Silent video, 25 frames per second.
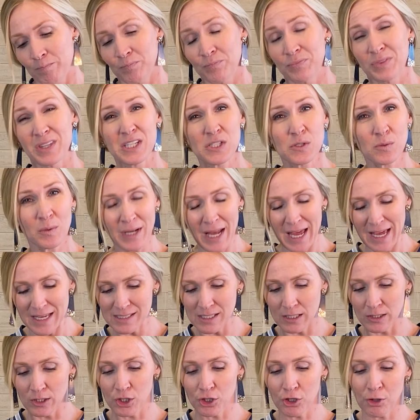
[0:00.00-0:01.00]
This one has a
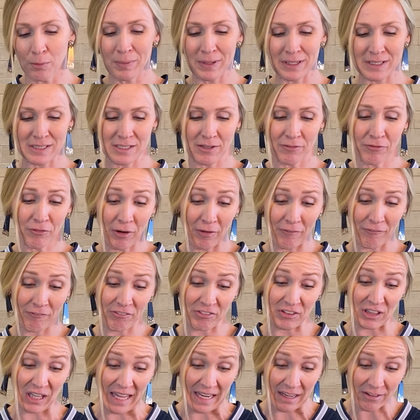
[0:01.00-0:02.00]
little bit different
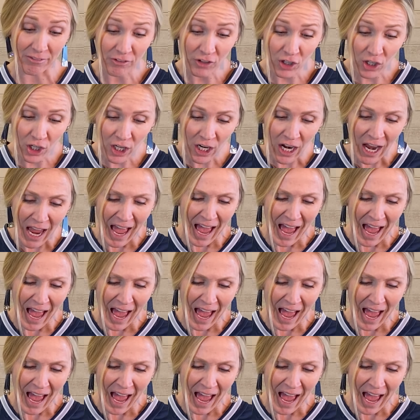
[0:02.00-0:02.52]
flavor.